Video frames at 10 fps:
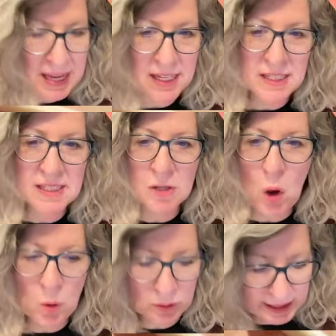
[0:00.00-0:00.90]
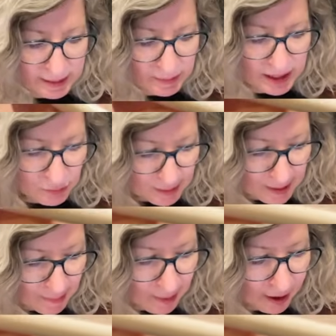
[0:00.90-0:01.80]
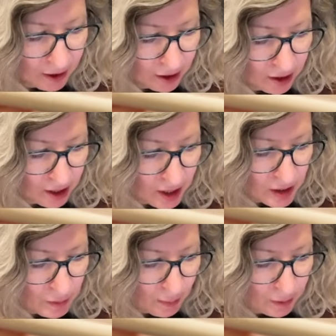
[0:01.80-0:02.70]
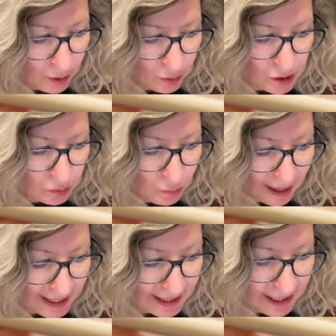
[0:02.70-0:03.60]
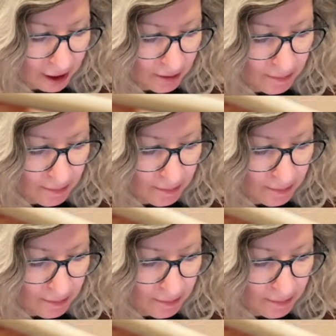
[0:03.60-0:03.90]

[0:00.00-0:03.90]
a snow seamless repeat pattern. So I would go to white here.